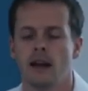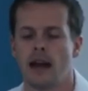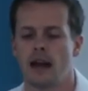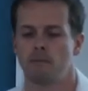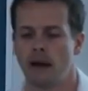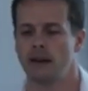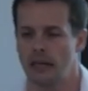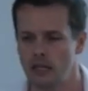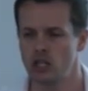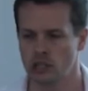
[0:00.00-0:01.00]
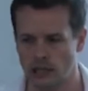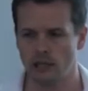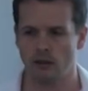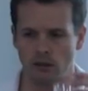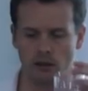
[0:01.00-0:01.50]
But
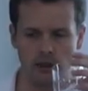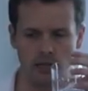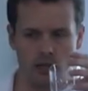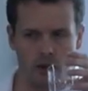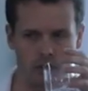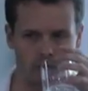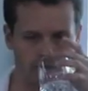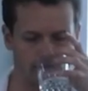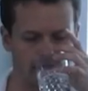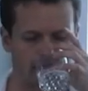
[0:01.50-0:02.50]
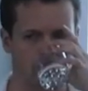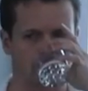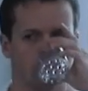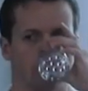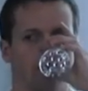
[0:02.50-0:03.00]
initially, you need to go through the stages.